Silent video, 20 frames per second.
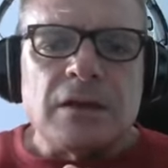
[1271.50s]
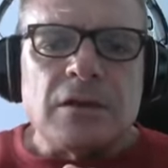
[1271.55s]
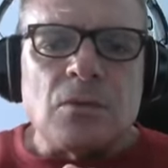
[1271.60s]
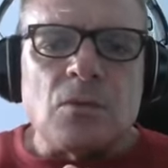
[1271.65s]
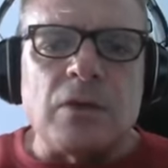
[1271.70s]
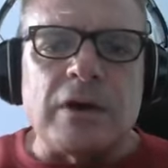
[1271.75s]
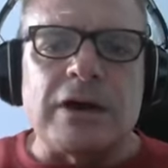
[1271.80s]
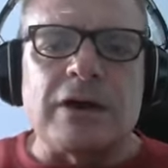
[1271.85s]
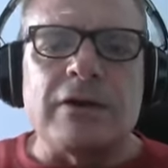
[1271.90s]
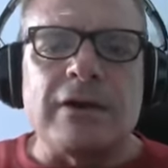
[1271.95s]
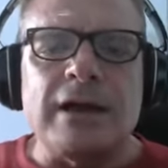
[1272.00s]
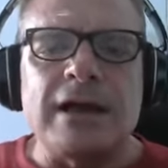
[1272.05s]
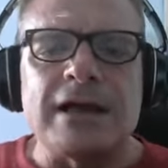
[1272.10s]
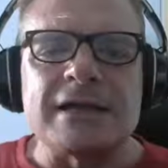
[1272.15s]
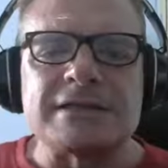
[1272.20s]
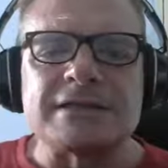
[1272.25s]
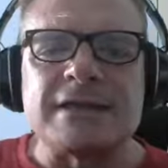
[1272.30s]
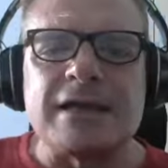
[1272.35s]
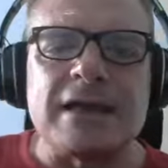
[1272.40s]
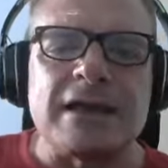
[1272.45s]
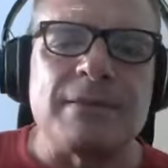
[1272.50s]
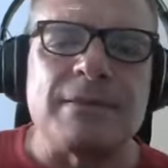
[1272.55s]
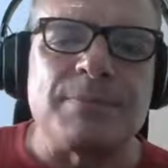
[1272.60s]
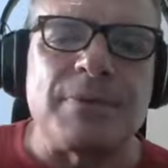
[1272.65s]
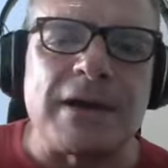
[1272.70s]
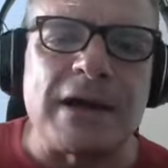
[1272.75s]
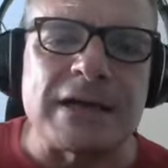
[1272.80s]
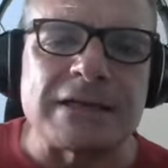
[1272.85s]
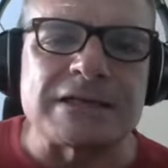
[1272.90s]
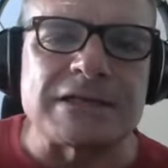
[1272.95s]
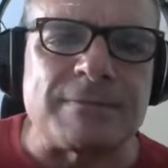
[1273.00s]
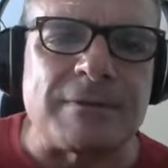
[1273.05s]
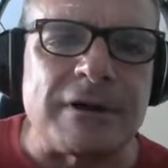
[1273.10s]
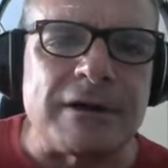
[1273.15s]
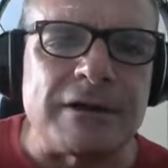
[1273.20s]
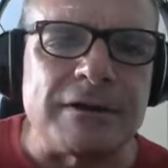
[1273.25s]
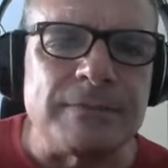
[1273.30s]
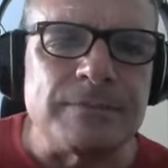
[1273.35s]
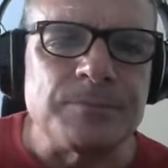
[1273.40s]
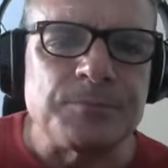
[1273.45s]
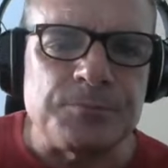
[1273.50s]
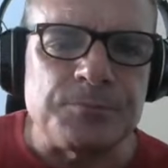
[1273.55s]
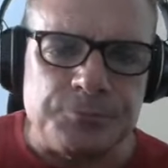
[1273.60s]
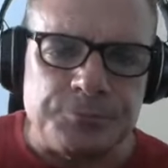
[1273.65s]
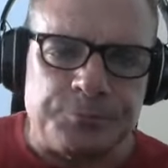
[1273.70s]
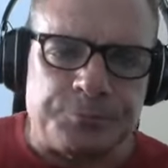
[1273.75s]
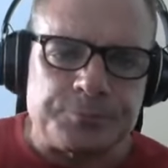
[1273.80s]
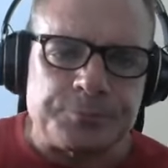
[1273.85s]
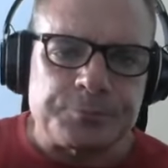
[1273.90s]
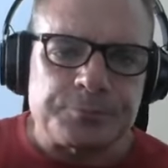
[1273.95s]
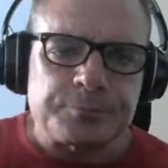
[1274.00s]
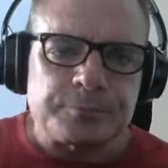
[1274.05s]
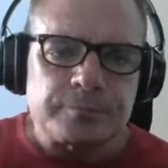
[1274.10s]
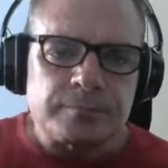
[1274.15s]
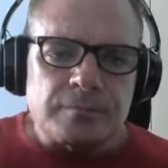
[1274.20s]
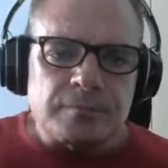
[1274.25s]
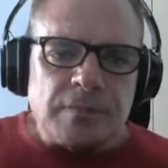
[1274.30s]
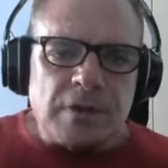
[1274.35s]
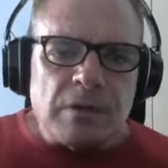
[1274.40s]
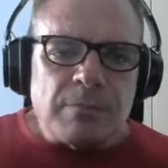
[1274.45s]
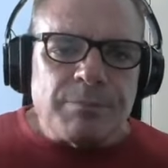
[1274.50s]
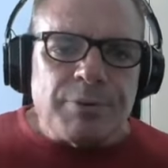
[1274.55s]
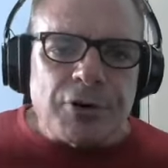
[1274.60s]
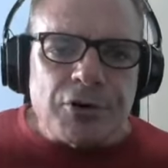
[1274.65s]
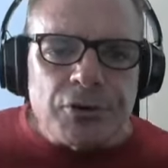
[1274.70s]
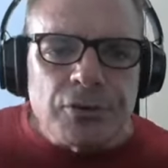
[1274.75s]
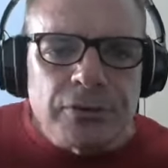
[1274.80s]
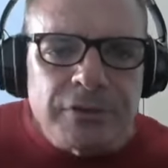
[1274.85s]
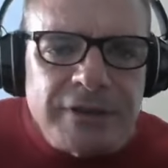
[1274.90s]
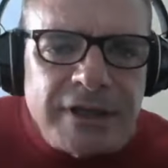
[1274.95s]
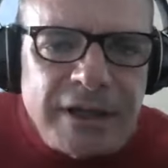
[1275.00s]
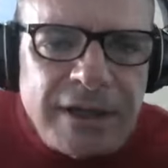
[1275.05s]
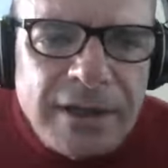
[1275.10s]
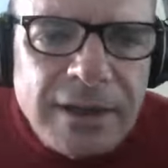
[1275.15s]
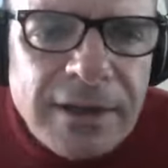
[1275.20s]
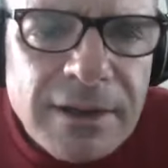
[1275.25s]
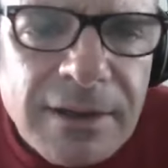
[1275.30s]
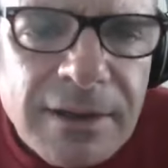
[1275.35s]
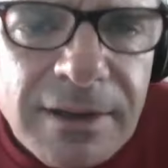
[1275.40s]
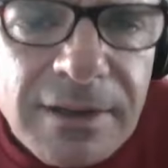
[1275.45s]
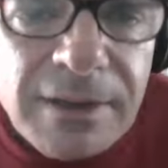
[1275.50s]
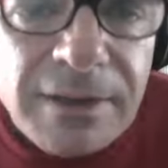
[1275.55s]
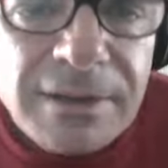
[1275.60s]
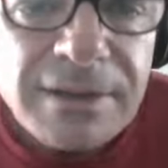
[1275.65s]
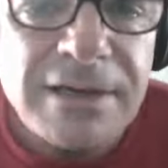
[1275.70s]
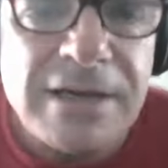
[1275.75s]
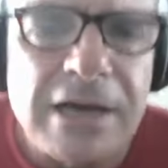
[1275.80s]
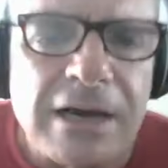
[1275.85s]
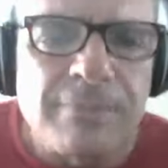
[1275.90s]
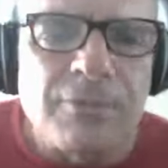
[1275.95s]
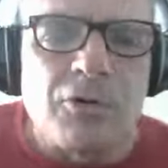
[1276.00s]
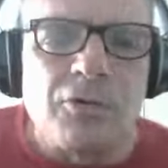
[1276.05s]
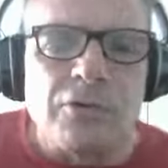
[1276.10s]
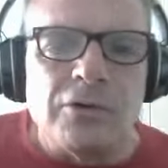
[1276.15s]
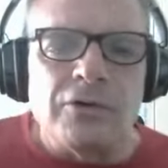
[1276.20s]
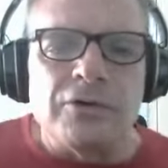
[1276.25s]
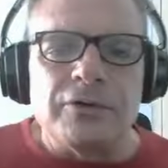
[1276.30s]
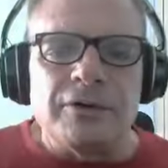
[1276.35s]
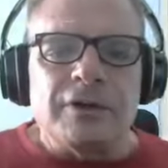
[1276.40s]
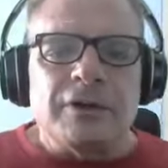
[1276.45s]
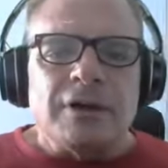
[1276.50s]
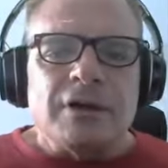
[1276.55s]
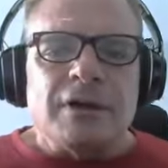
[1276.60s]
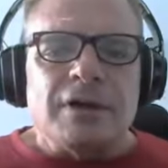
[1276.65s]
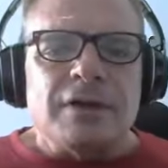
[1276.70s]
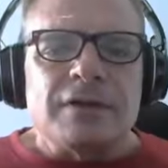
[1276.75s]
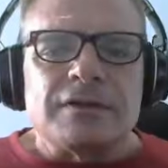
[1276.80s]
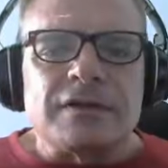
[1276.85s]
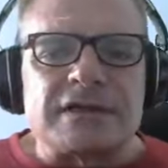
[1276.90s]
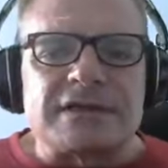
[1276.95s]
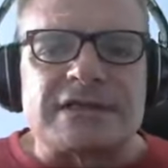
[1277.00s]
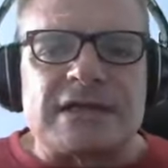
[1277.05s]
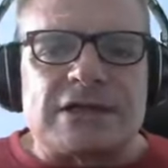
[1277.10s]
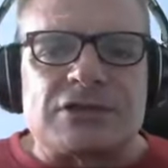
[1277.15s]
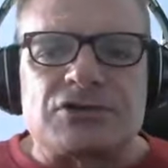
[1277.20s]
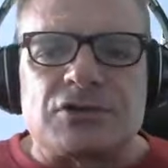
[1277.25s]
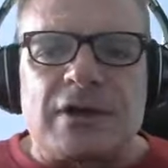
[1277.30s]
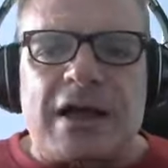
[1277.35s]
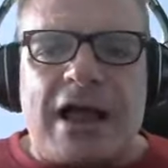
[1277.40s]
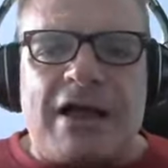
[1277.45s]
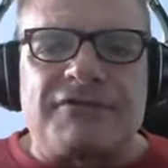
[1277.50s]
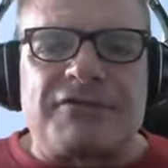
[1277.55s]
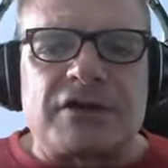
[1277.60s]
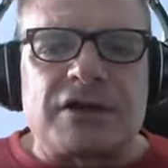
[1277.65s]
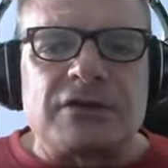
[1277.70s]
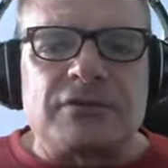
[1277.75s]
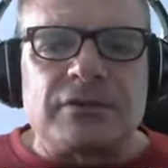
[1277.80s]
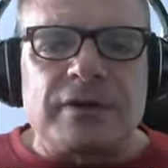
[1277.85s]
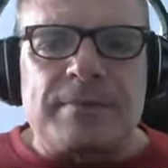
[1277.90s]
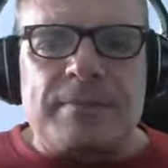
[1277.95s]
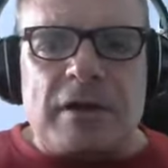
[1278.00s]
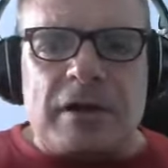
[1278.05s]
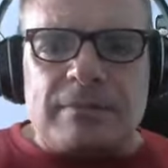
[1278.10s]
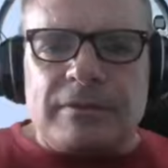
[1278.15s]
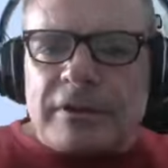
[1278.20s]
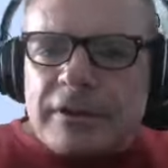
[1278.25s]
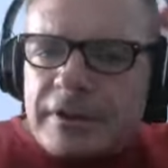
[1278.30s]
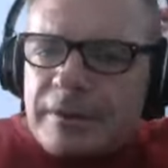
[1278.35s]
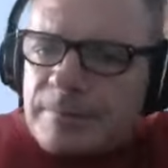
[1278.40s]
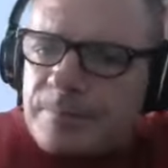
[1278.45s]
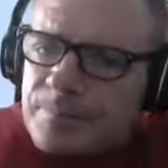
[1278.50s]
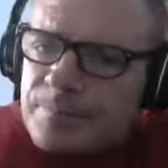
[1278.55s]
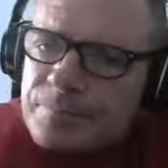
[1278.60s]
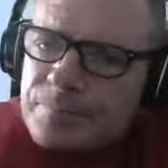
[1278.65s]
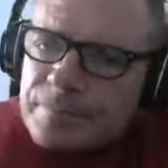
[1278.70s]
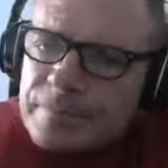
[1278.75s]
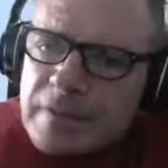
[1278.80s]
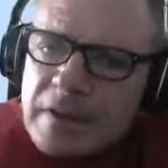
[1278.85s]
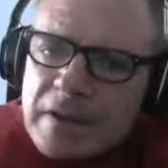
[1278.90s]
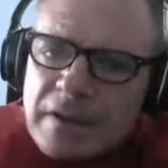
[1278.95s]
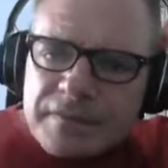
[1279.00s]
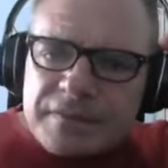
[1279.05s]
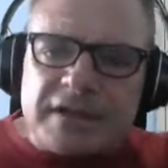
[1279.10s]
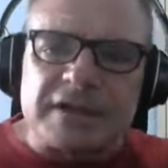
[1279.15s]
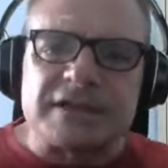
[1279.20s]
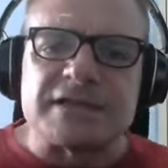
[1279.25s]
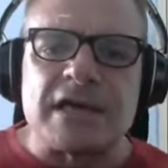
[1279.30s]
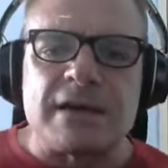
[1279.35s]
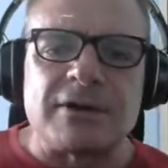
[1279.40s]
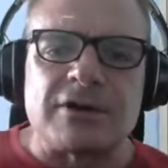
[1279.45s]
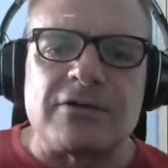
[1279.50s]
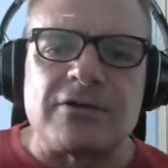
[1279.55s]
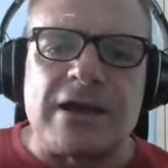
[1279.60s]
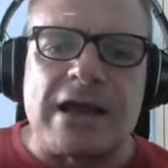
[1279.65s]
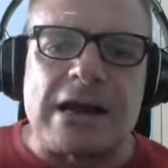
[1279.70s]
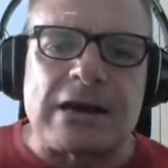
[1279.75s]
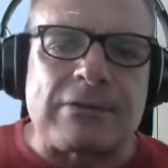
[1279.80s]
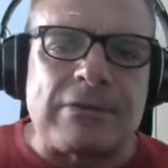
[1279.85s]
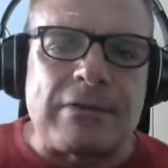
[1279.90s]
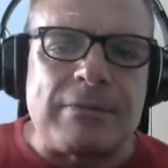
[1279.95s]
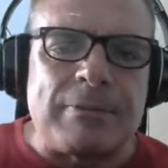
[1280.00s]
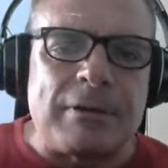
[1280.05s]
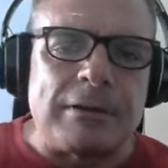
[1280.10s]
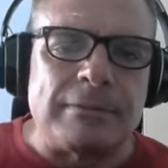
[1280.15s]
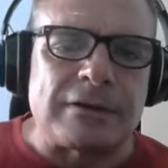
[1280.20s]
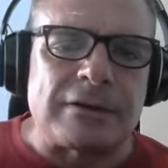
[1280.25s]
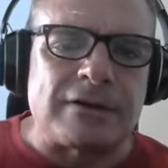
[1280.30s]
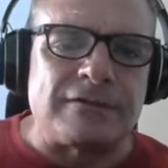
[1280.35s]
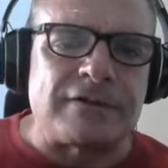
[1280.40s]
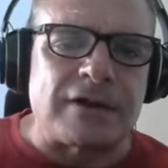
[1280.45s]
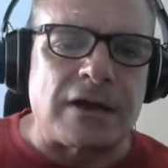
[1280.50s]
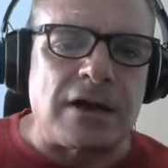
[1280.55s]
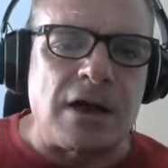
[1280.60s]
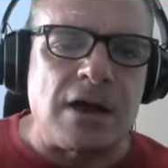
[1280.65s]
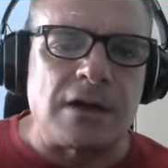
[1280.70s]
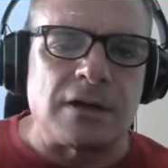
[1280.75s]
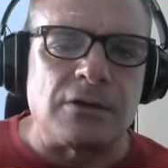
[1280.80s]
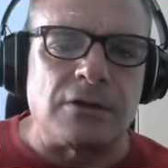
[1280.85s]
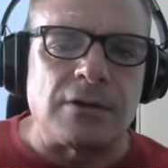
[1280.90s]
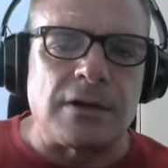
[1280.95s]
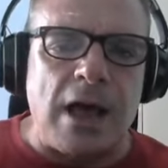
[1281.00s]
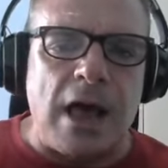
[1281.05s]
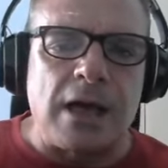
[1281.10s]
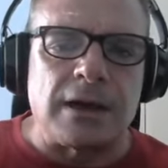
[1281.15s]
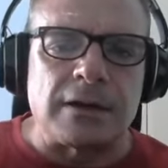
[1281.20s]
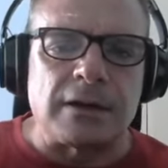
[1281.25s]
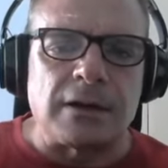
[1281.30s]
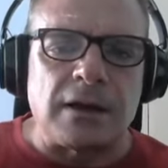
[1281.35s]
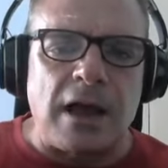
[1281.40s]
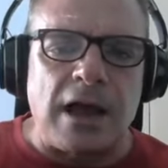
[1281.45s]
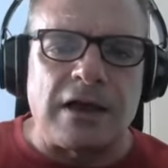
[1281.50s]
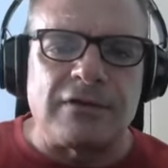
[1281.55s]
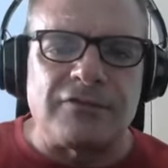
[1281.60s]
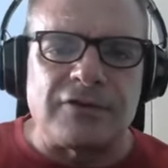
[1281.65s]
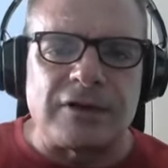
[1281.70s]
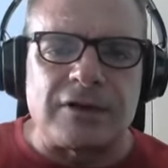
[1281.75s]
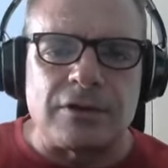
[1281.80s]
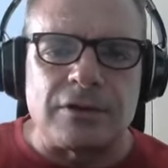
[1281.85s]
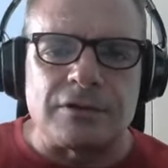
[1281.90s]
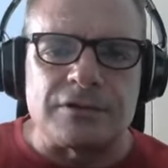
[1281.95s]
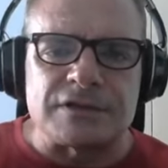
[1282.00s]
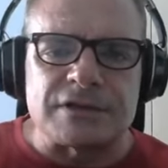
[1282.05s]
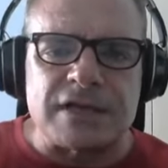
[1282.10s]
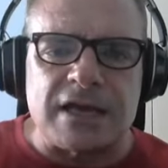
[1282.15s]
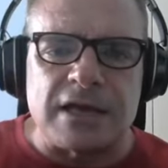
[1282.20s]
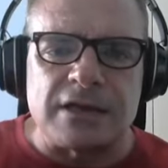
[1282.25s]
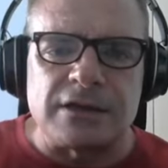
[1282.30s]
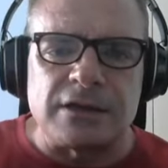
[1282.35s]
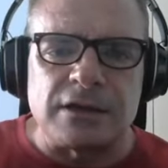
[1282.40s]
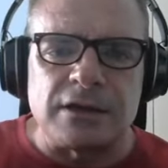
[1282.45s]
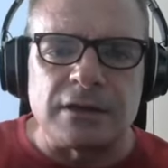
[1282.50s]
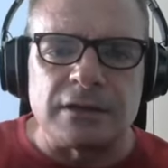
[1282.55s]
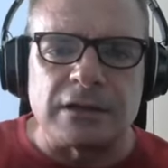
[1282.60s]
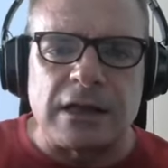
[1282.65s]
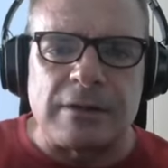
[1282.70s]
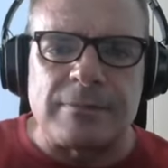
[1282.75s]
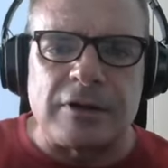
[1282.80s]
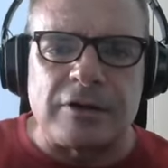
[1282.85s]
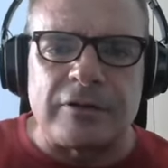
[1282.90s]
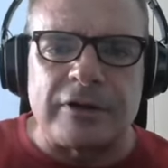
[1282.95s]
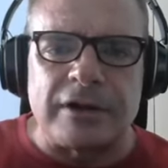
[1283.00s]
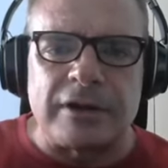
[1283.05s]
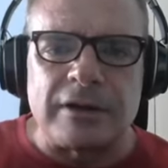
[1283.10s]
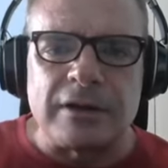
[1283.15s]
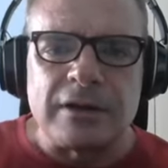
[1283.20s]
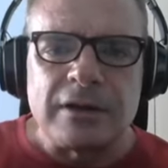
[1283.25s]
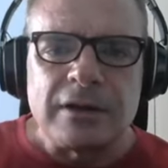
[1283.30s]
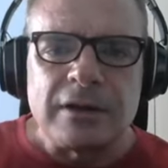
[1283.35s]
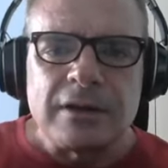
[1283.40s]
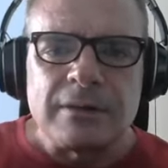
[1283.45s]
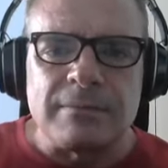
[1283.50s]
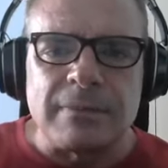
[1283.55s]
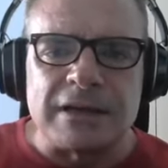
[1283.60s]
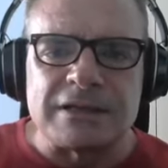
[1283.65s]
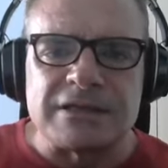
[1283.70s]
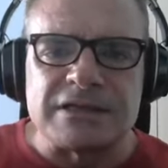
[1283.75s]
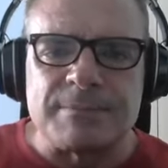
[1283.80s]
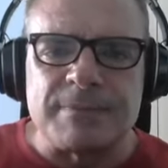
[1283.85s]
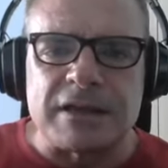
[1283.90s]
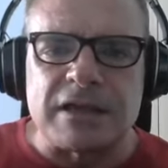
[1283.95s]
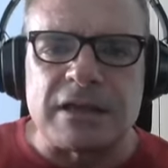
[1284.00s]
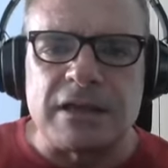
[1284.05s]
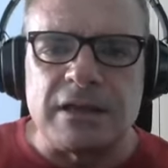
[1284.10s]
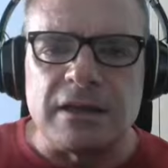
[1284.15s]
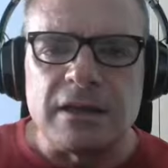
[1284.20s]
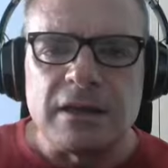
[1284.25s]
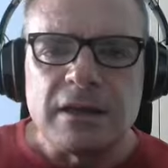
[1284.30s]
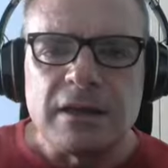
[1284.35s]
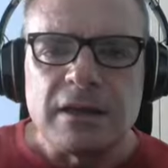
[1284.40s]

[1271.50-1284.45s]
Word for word: Where has the mpox spread? Burundi, Cameroon, the Central African Republic, the Democratic Republic of the Congo, Ghana, Ivory Coast, Kenya, Liberia, Mozambique,